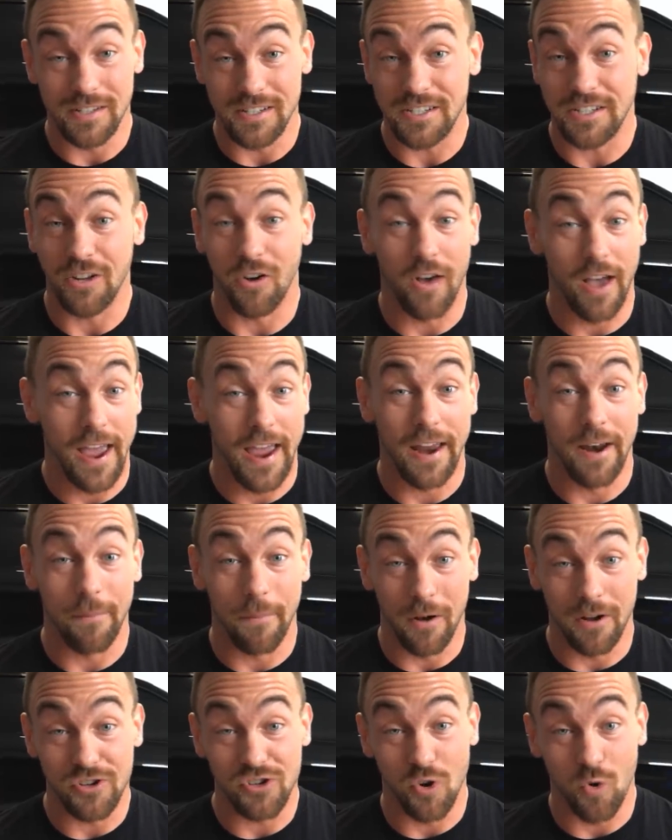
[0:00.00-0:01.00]
and still add a
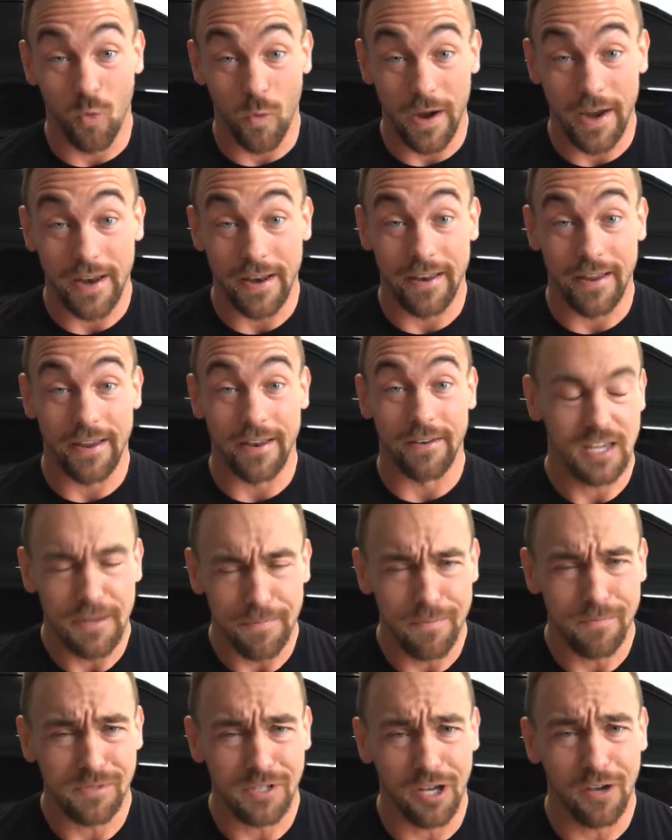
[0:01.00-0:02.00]
bunch of weight and keep
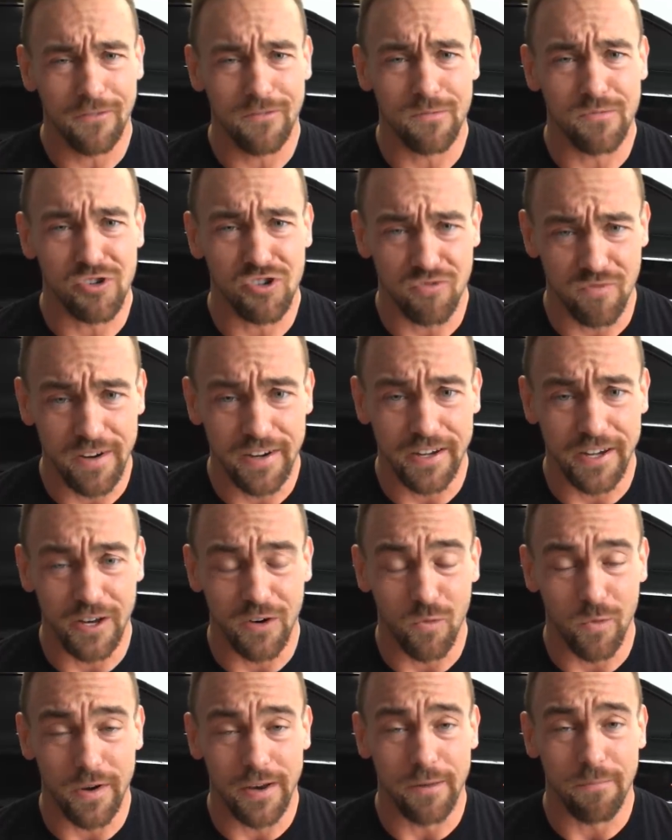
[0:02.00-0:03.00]
himself from
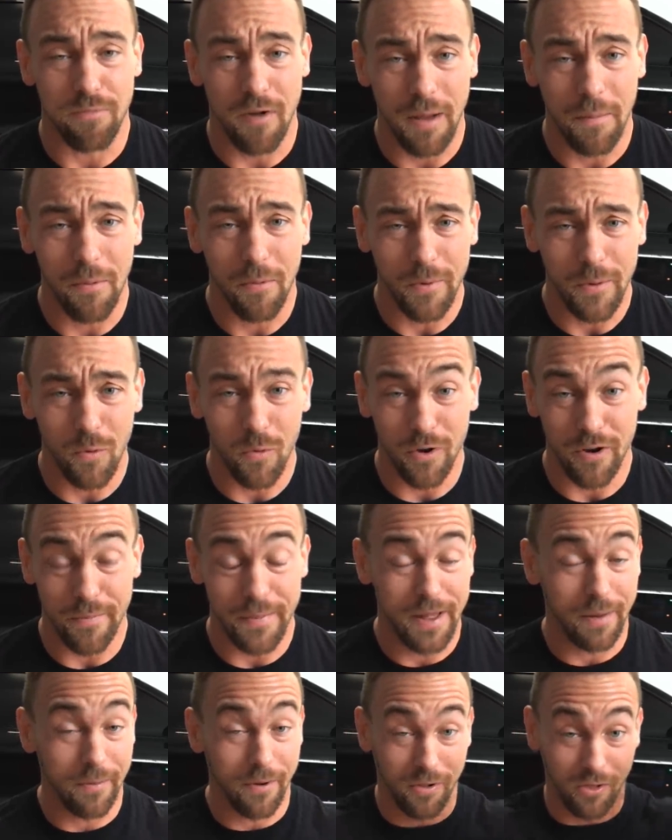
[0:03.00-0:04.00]
shrinking when he probably wouldn't
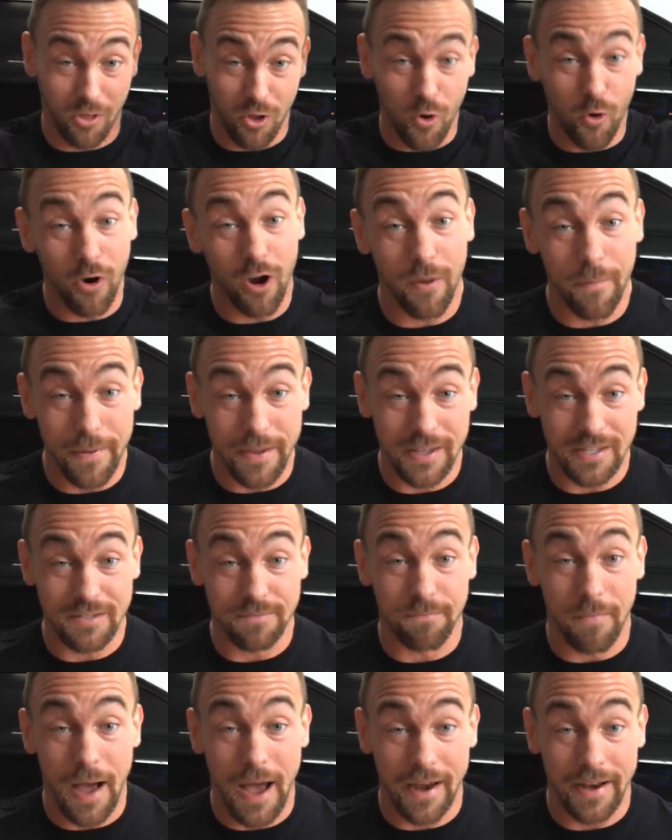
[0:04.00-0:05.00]
be able to load up his
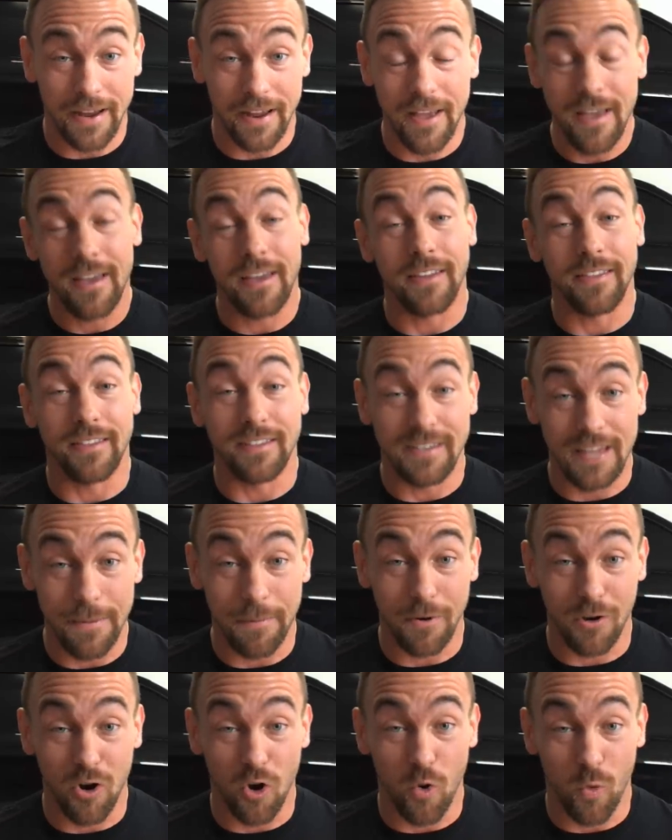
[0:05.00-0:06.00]
body the
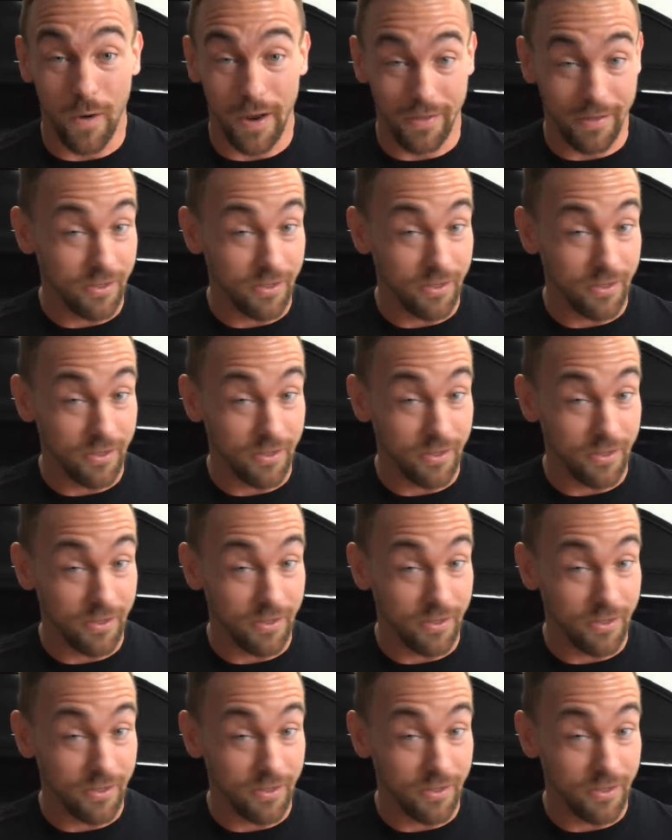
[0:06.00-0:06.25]
typical way,